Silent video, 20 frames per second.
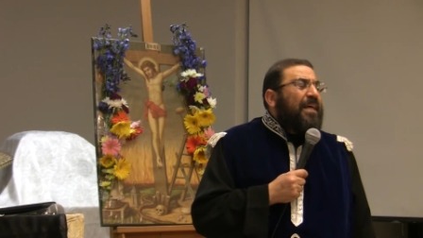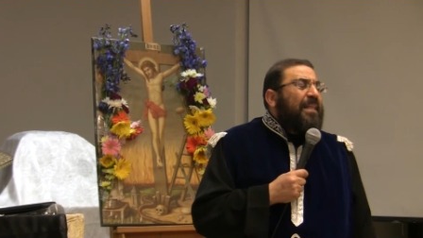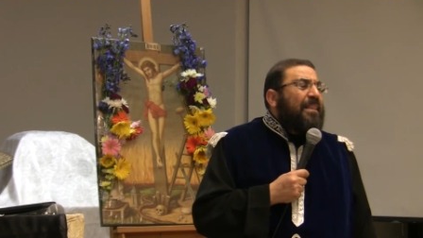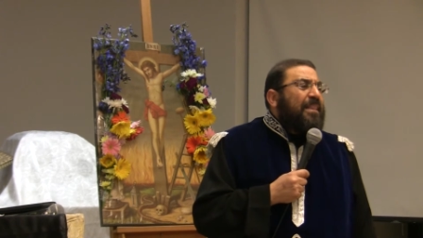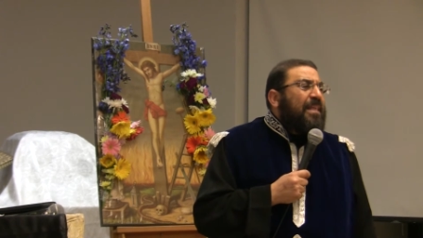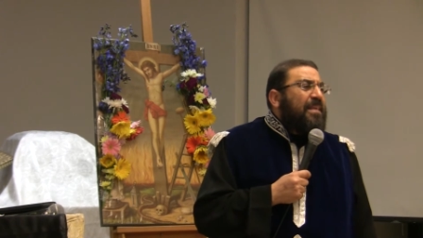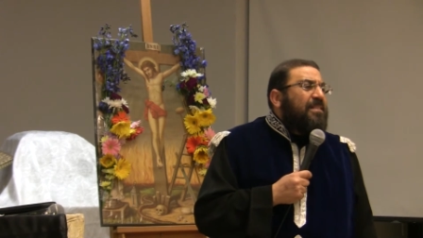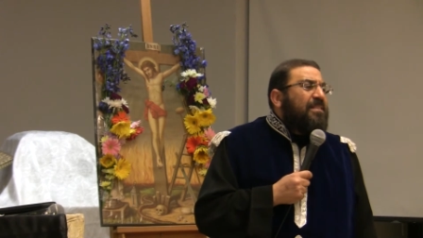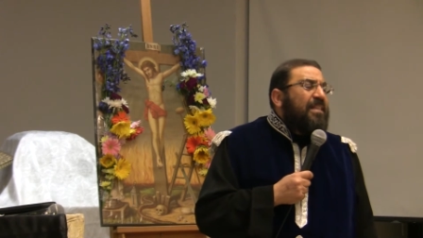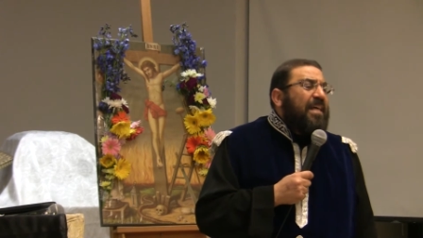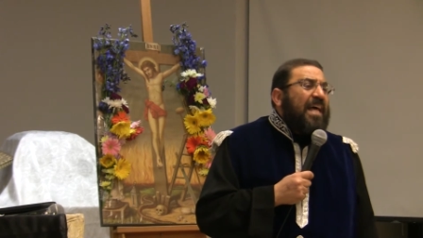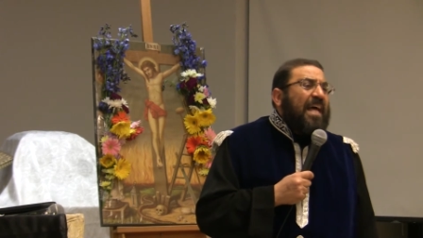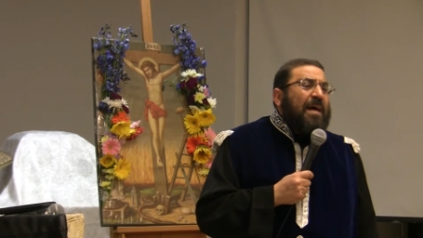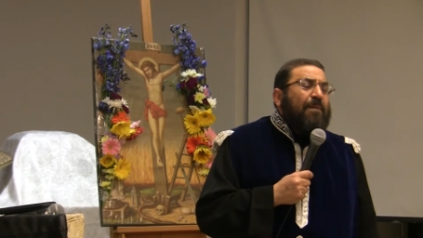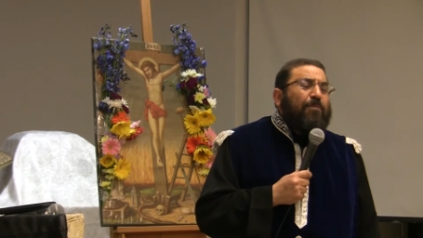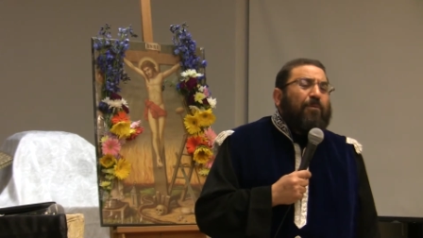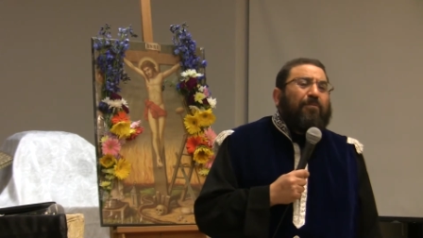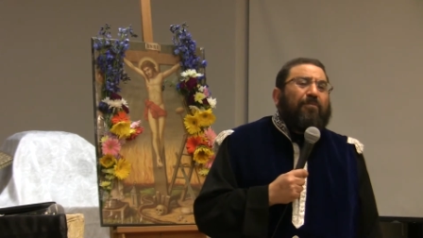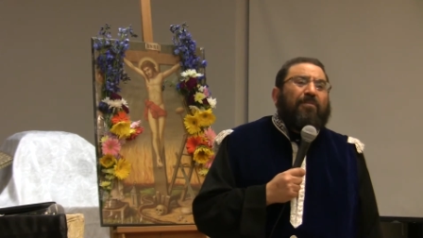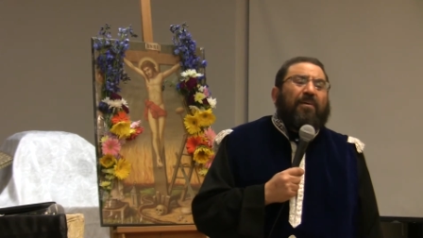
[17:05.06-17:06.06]
at least the
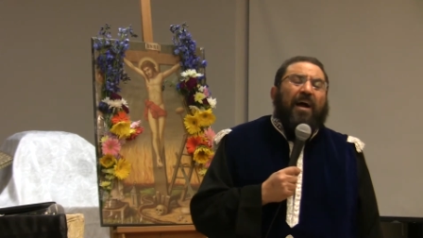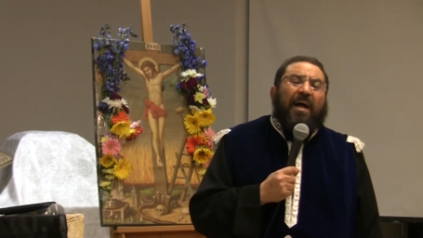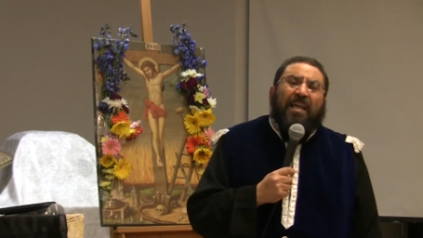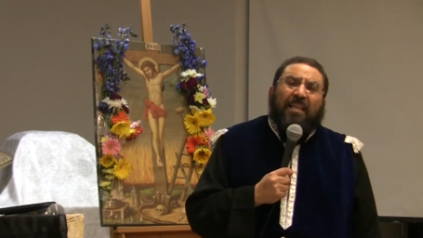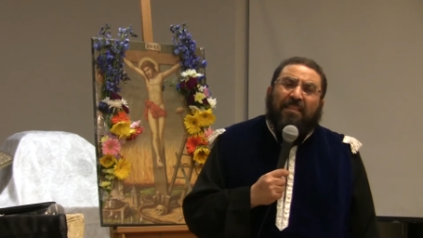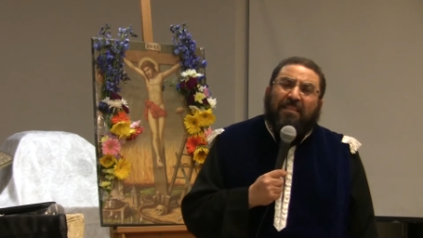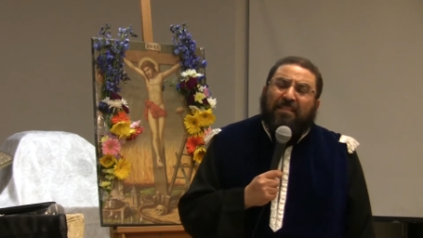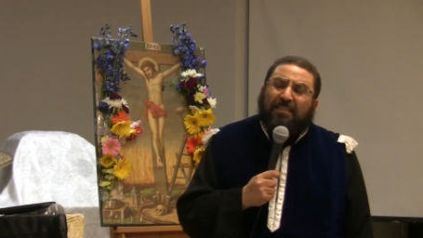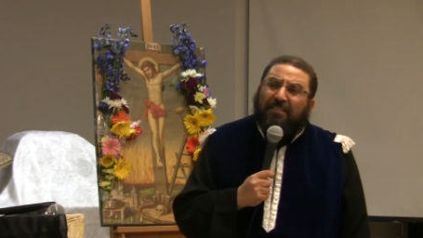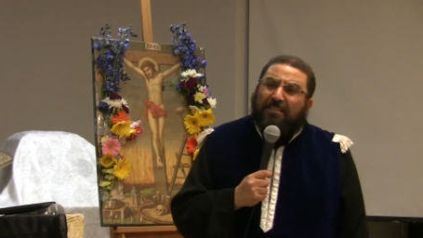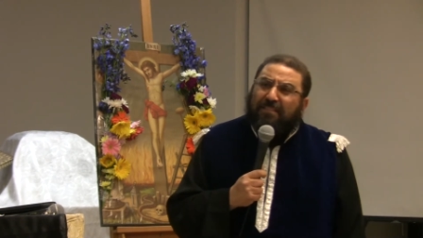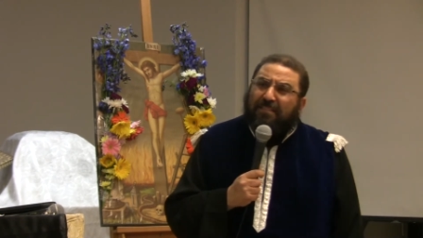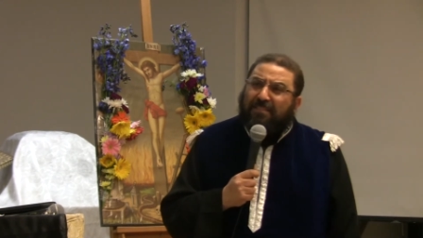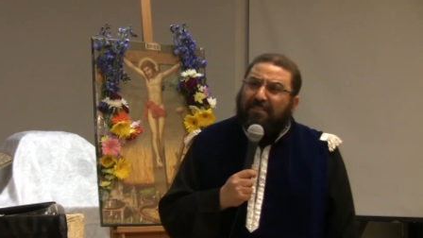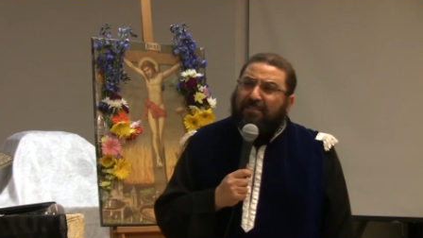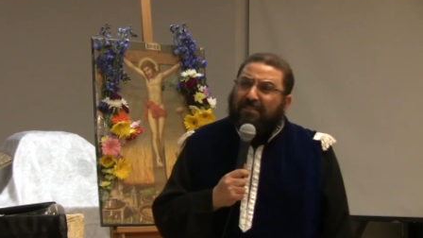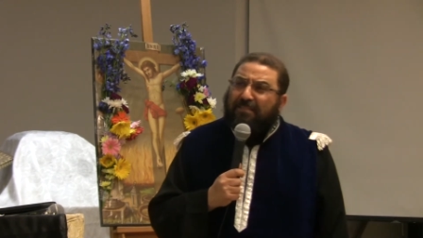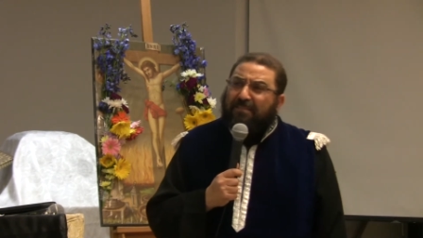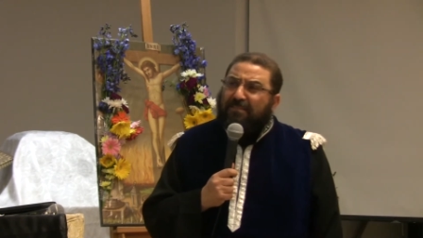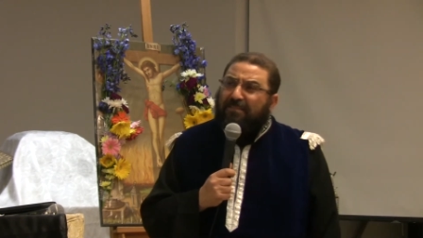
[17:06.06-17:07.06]
app of
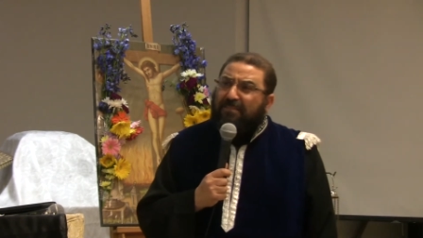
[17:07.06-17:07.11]
kindness.